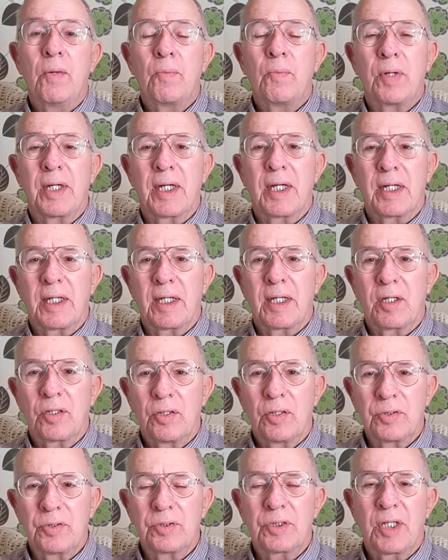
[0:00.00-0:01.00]
We're getting
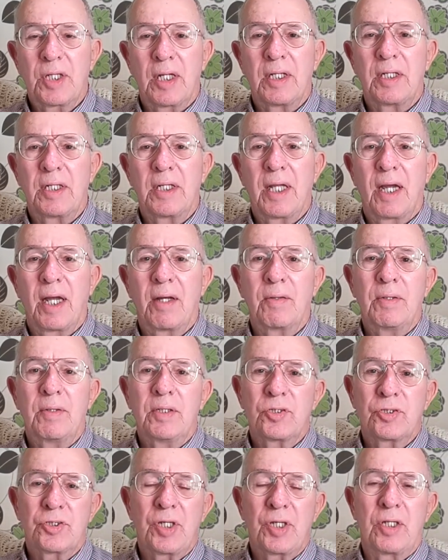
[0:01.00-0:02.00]
content now
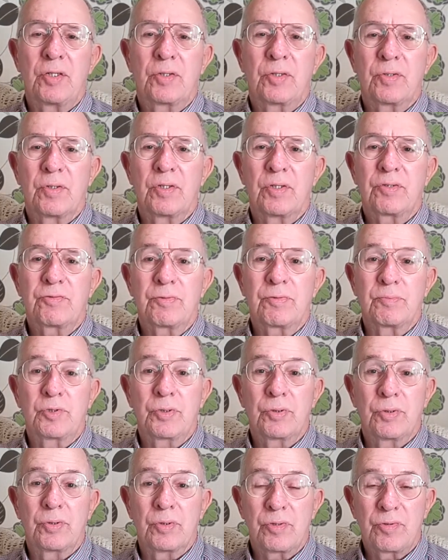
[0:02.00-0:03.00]
sent to us from
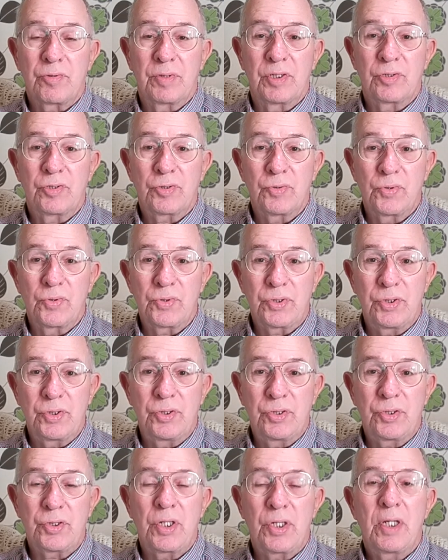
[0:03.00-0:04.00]
two or three
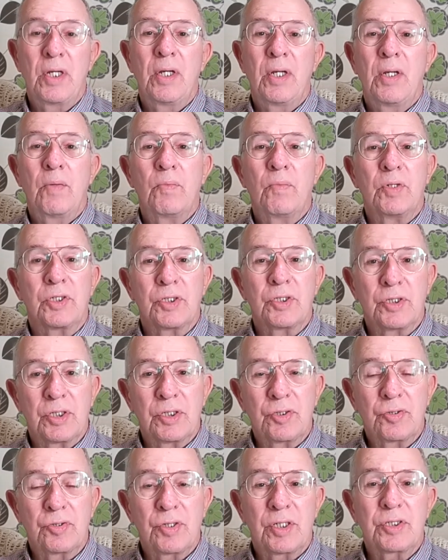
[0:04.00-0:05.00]
sources, which is
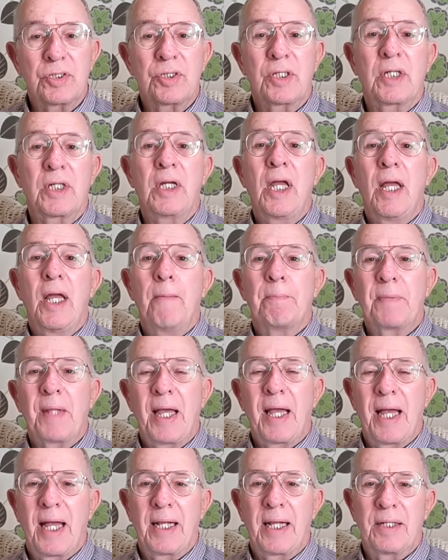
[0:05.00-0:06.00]
interesting,
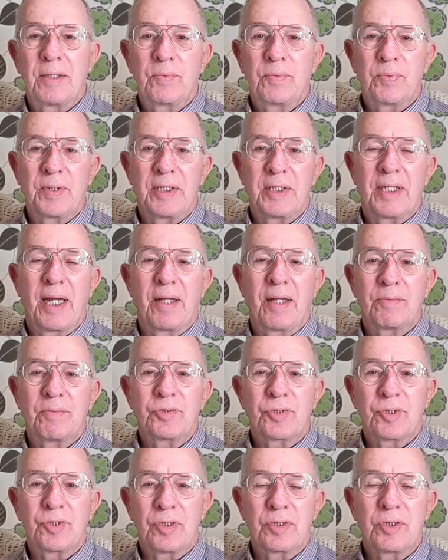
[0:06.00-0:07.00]
and we're now
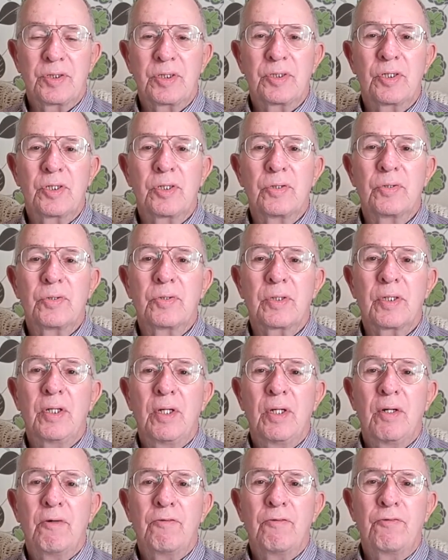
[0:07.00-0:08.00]
starting to look
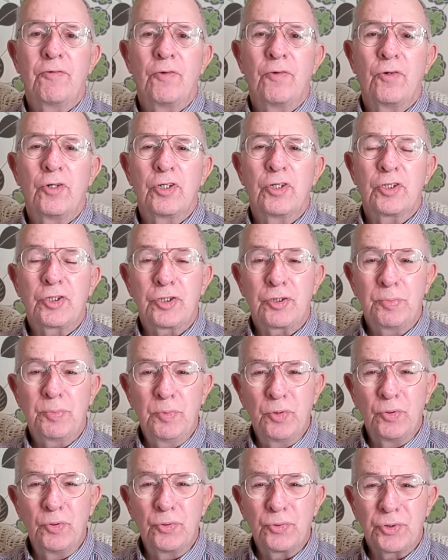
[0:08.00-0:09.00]
for a
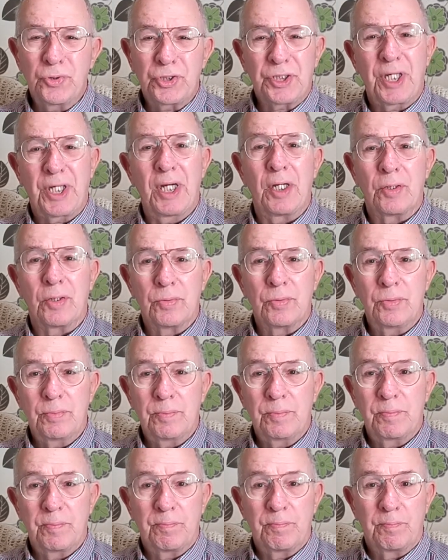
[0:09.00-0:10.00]
small
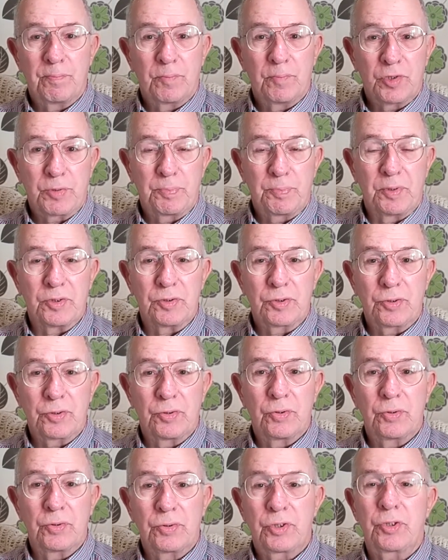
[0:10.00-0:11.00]
scale sponsor
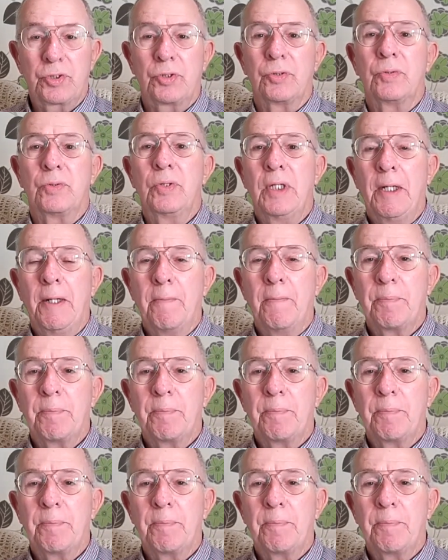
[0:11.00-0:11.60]
or two.